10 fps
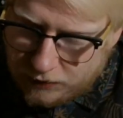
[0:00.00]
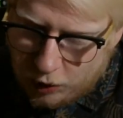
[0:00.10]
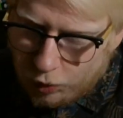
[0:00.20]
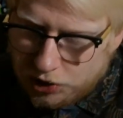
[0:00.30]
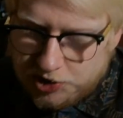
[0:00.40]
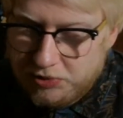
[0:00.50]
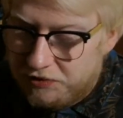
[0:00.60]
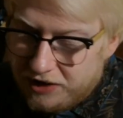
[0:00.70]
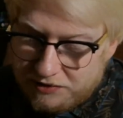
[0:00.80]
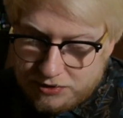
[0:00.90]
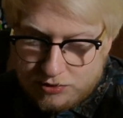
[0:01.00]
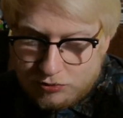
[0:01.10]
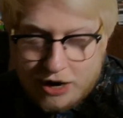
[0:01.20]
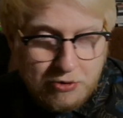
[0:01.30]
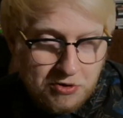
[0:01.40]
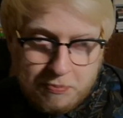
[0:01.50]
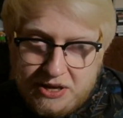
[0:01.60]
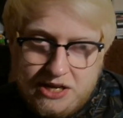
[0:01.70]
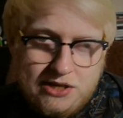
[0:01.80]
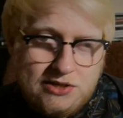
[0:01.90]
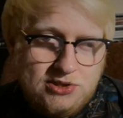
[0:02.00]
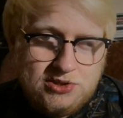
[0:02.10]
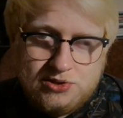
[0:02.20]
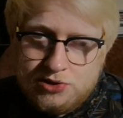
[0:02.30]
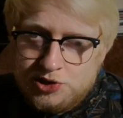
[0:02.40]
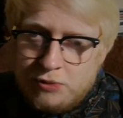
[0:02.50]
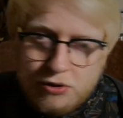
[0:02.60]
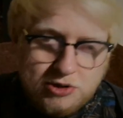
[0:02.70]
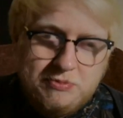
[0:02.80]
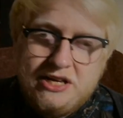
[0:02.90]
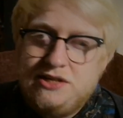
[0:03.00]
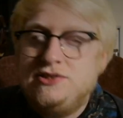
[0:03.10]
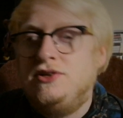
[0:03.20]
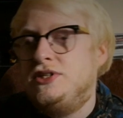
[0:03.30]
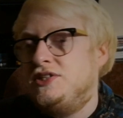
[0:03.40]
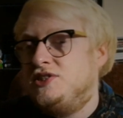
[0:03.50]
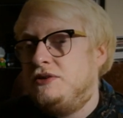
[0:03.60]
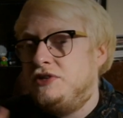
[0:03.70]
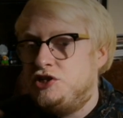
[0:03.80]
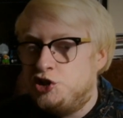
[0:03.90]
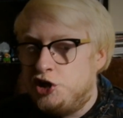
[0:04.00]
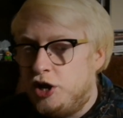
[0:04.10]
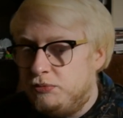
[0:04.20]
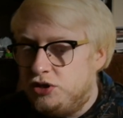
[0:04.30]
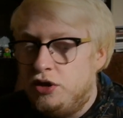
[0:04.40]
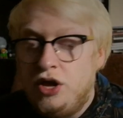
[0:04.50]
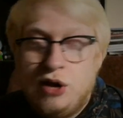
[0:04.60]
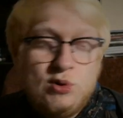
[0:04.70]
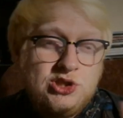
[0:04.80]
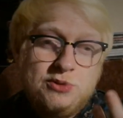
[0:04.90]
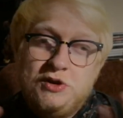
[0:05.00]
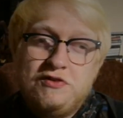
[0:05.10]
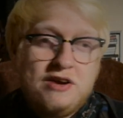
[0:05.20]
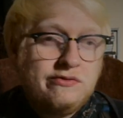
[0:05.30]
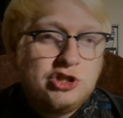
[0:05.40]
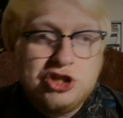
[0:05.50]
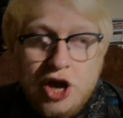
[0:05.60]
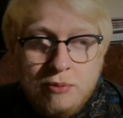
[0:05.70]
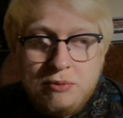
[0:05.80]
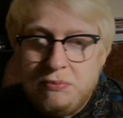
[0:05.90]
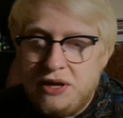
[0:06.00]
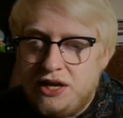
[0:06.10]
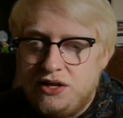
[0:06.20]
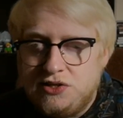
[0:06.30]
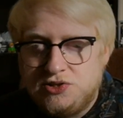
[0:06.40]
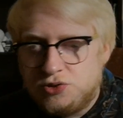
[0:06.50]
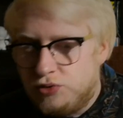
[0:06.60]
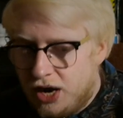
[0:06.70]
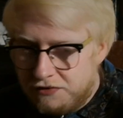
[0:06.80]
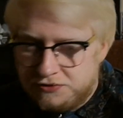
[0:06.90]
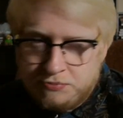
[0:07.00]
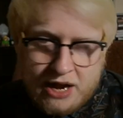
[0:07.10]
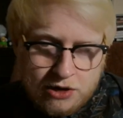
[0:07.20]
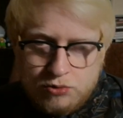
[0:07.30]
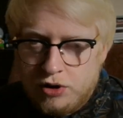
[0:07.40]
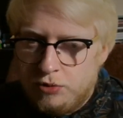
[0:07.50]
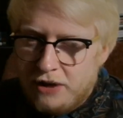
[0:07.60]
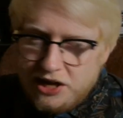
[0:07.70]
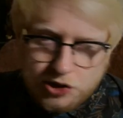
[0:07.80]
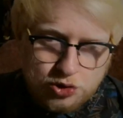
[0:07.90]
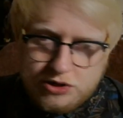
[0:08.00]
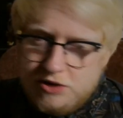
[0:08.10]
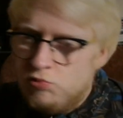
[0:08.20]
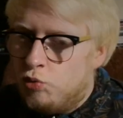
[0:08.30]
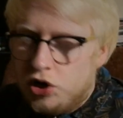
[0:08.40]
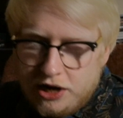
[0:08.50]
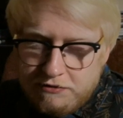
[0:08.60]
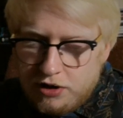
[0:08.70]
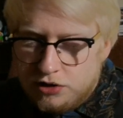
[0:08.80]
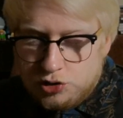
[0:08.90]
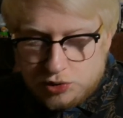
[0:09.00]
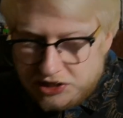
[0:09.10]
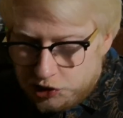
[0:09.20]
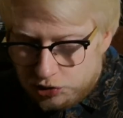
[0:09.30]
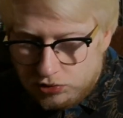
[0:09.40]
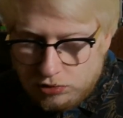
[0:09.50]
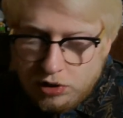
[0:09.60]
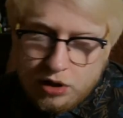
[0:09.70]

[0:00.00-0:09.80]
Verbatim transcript: What are some of your favourite Rauch beers, smoked beers, not necessarily German? What are some of your favourite German beers, craft, macro, mainstream, whatever, traditional?